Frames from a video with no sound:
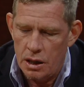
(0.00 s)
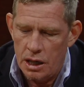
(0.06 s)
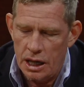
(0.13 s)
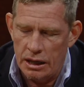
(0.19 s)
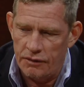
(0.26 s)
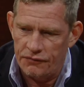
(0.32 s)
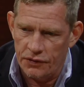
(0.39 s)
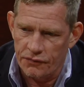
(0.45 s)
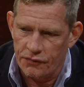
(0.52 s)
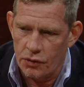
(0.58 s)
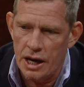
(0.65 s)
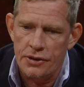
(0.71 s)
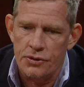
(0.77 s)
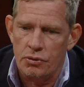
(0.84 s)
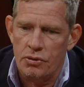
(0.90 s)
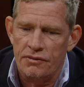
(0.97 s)
and if you've
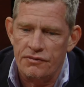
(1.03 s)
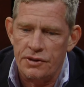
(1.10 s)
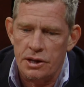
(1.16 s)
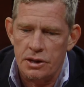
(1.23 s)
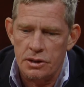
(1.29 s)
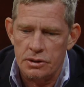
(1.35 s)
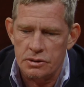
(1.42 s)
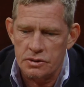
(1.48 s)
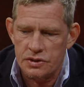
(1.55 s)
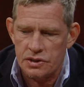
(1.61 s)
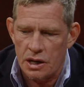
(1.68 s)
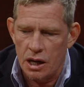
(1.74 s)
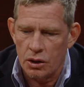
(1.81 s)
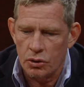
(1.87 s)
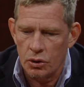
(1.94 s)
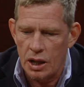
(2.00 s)
read the reviews,
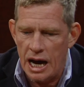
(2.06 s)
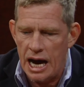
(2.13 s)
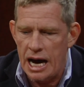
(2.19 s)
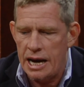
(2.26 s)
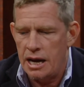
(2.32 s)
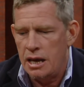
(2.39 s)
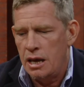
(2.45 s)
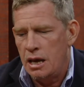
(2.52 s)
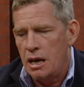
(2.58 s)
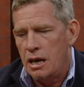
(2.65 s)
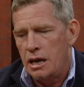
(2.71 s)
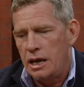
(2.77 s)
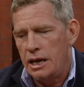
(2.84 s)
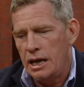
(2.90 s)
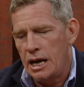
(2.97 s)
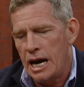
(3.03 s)

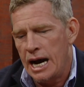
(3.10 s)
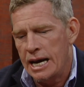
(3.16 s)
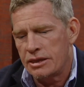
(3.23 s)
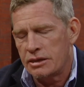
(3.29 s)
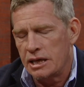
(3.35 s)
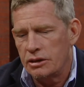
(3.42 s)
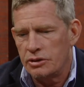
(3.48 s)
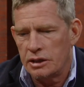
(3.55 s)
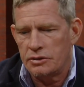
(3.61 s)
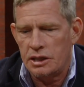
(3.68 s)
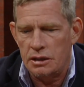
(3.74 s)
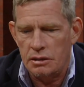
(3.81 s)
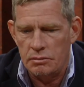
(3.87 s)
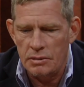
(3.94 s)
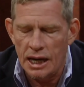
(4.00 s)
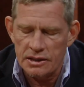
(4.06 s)
I think
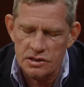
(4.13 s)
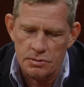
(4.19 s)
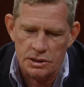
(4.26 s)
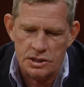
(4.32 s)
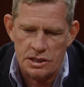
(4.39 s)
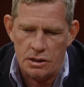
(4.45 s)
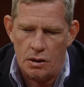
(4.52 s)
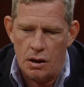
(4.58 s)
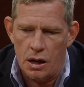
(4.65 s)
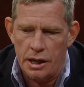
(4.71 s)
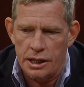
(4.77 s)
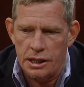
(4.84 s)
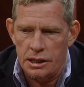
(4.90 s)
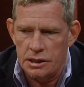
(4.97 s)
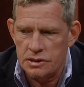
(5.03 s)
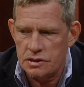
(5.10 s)
that not so much the
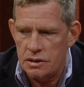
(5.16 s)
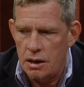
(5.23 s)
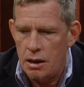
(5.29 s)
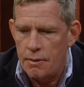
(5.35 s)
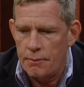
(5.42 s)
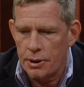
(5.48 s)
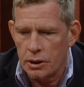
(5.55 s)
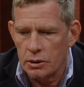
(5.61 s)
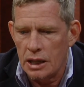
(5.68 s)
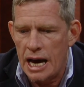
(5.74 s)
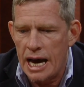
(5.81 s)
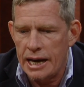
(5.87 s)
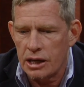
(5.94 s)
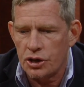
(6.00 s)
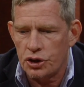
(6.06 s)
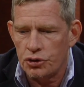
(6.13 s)
audience, but a
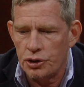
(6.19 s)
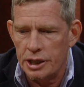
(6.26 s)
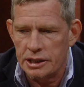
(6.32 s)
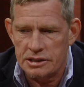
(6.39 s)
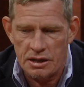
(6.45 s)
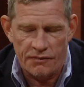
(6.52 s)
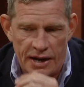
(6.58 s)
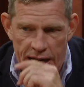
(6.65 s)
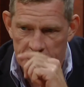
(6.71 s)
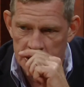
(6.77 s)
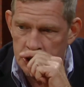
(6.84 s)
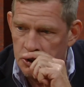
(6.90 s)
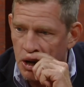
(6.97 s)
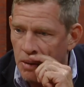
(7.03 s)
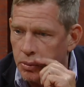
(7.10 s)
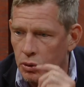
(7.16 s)
lot of critics have had
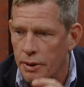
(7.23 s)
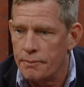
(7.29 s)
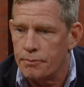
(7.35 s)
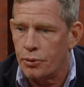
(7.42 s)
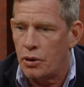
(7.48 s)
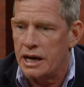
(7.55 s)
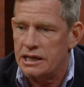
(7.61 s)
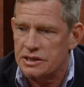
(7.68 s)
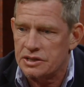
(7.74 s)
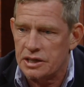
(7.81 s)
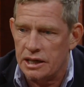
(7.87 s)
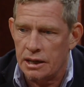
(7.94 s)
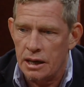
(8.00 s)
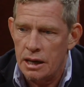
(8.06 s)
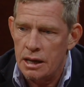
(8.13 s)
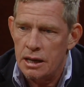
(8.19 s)
trouble
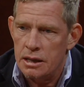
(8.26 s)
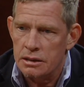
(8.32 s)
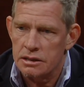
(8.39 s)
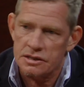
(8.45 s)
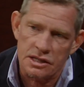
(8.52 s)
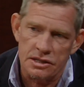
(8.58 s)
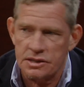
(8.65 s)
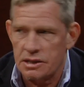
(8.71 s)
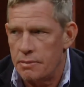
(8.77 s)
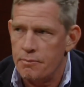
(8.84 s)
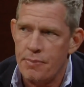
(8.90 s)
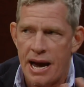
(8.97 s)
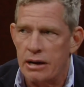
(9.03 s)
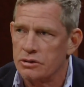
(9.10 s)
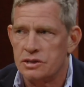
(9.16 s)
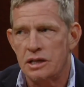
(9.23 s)
embracing, this isn't
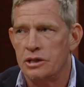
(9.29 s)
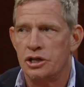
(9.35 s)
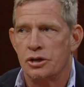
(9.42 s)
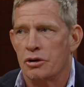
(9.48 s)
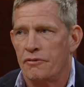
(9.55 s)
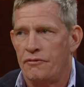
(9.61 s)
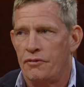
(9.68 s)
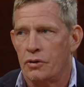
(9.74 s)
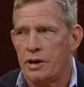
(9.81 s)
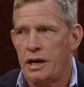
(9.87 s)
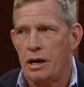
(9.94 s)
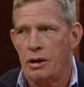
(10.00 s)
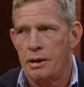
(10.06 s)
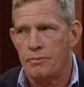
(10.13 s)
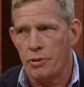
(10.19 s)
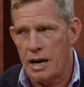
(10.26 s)
bouncy, cheerful
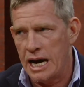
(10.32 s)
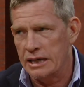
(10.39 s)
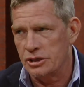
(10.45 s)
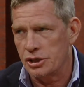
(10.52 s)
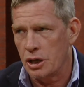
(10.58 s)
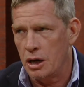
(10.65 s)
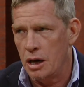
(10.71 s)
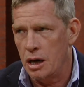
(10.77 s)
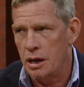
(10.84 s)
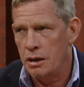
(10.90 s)
Carrie Bradshaw.